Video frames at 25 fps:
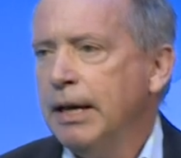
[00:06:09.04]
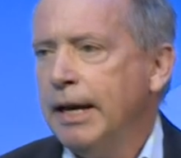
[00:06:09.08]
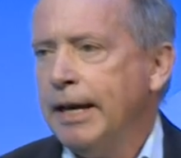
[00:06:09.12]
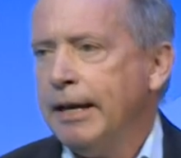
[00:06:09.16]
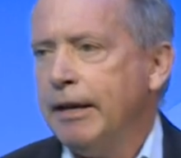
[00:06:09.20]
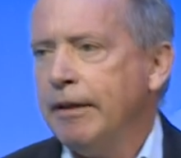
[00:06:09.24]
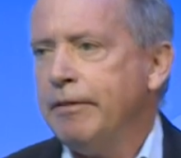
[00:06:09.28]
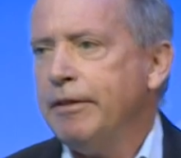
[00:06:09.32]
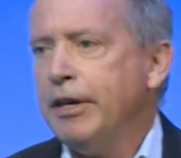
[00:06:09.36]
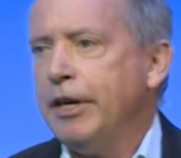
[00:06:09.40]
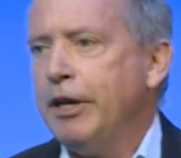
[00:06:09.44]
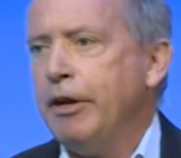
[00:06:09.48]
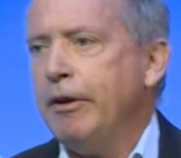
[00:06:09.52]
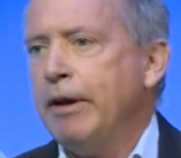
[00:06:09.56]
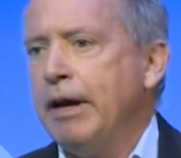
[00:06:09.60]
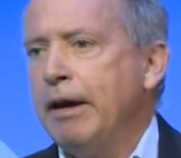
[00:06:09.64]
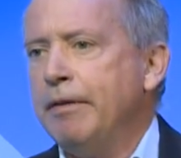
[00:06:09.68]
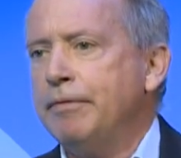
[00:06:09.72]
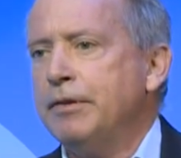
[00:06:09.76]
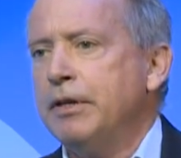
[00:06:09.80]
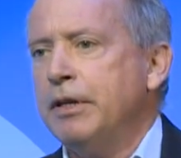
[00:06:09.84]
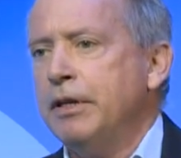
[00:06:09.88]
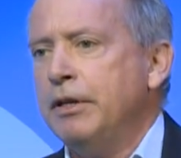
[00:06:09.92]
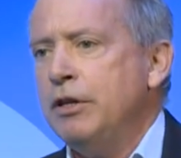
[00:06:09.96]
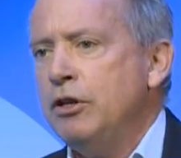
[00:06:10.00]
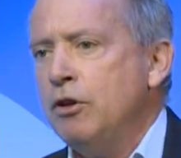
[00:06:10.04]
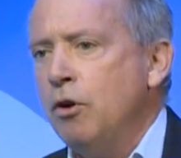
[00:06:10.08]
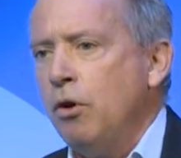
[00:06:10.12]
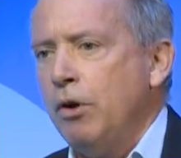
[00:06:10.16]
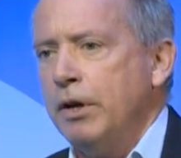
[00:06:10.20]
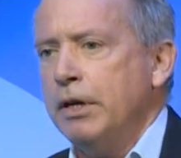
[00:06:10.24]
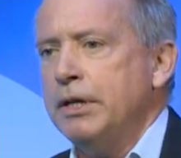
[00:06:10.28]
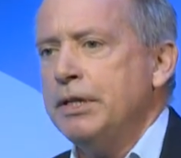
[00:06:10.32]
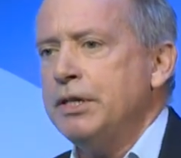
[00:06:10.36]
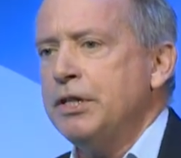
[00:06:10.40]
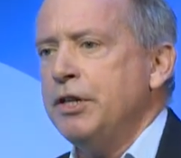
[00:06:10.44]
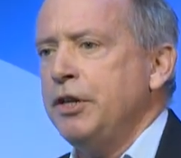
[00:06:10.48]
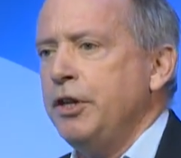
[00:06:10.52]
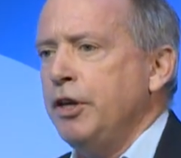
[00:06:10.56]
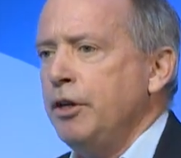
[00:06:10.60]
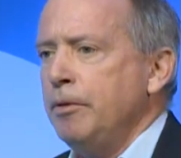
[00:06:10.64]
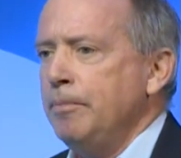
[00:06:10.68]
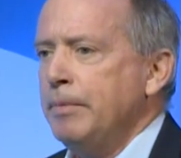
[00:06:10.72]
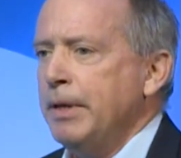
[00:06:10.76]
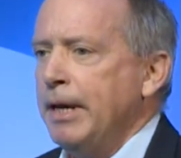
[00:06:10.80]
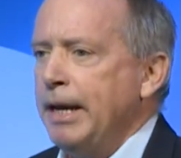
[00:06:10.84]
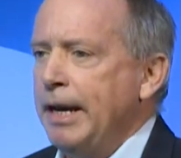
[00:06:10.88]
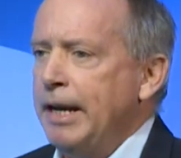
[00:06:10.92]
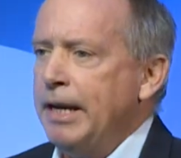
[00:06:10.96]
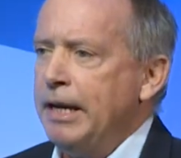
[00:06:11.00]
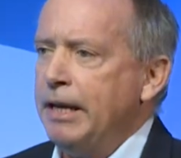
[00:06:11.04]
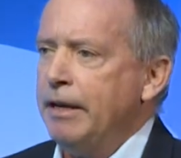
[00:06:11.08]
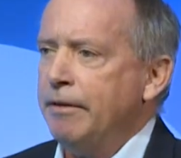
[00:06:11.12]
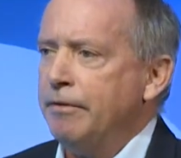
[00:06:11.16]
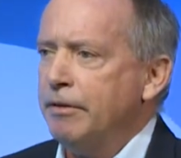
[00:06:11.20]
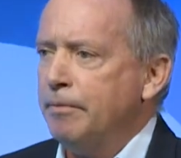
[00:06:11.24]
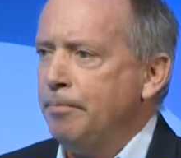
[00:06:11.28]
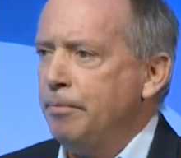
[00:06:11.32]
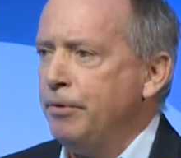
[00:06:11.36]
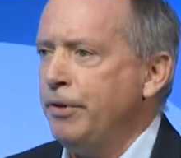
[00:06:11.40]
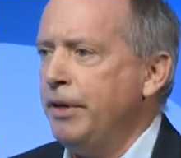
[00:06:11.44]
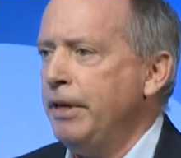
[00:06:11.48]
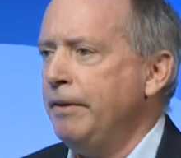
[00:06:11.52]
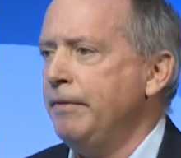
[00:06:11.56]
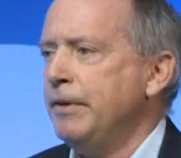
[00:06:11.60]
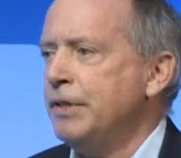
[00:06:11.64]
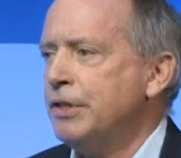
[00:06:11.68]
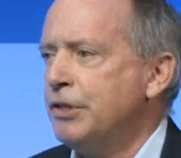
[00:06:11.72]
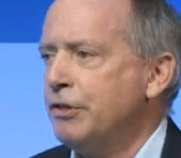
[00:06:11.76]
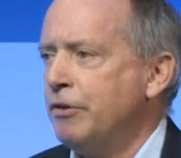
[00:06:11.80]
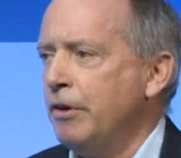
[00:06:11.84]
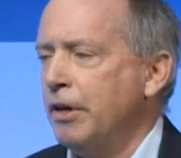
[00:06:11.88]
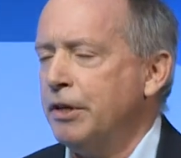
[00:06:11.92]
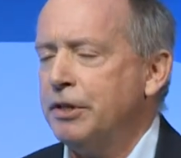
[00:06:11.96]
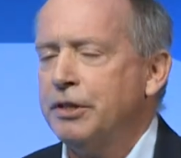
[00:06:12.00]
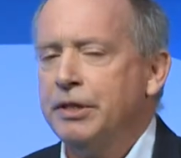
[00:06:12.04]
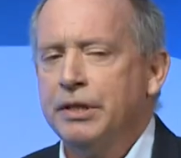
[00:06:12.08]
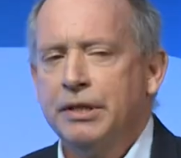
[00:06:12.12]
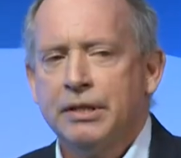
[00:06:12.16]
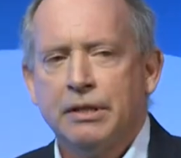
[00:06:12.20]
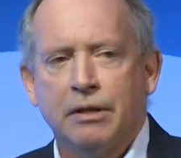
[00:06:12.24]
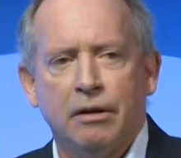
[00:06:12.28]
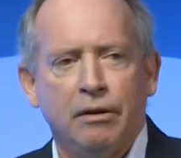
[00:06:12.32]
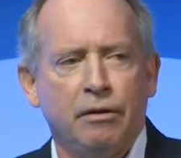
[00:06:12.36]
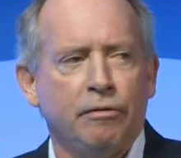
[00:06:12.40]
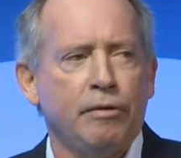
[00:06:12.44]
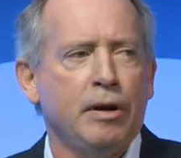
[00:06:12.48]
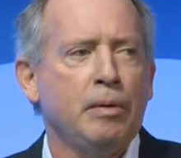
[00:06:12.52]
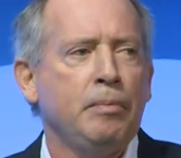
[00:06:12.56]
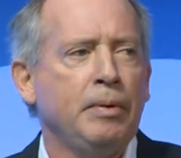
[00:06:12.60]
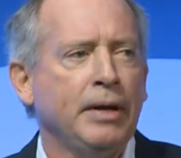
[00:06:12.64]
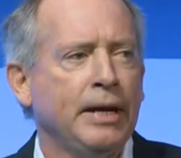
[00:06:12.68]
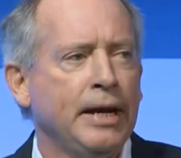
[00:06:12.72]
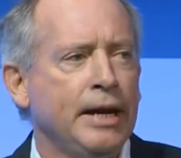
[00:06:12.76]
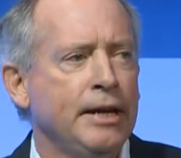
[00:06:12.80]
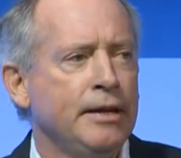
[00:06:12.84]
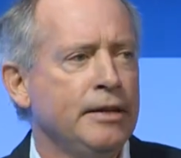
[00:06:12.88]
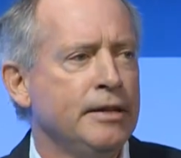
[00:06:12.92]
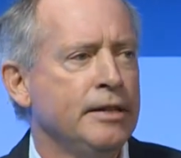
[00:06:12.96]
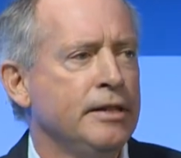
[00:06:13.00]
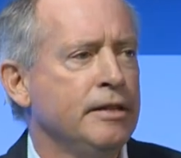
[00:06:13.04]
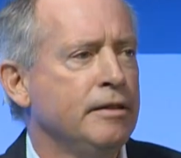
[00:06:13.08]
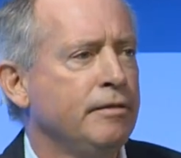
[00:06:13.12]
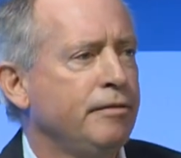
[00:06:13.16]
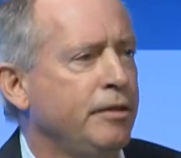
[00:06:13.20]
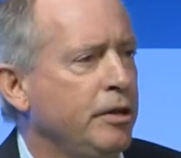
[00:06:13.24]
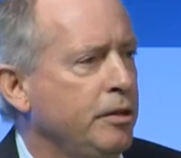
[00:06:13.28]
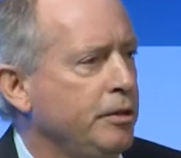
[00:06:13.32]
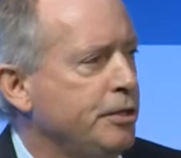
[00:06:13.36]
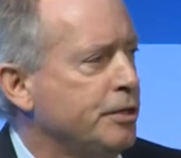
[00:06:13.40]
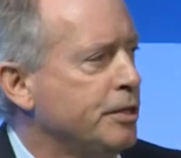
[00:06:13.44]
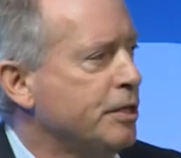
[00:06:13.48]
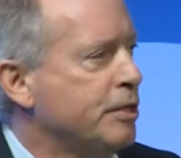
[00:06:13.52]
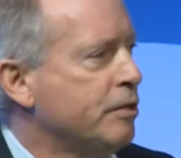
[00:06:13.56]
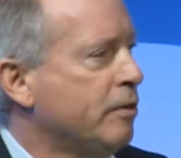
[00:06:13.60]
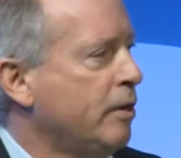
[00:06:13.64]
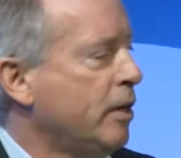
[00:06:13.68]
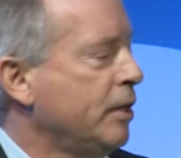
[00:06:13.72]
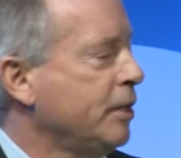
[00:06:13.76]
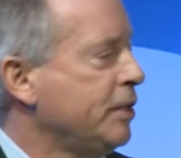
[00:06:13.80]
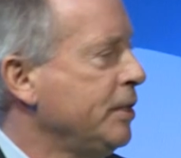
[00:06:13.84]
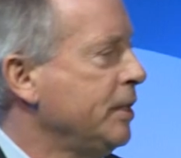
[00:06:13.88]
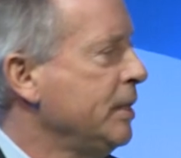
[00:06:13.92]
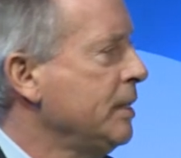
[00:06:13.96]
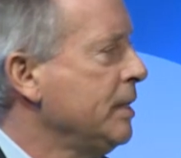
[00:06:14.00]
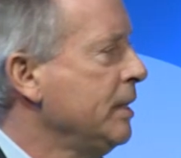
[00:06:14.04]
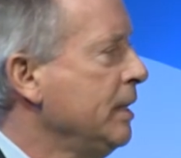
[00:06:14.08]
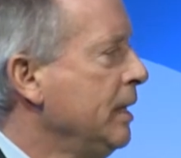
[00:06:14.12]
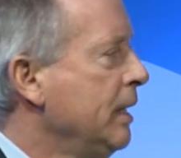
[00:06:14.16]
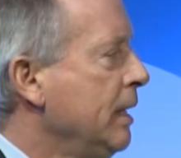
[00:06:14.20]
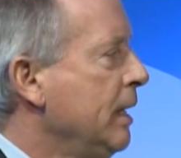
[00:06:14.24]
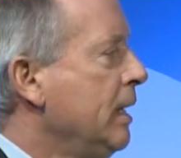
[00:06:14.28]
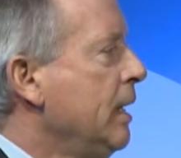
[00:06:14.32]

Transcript: and I think you have to not assume that any of the previous structures are replicated in the future structures.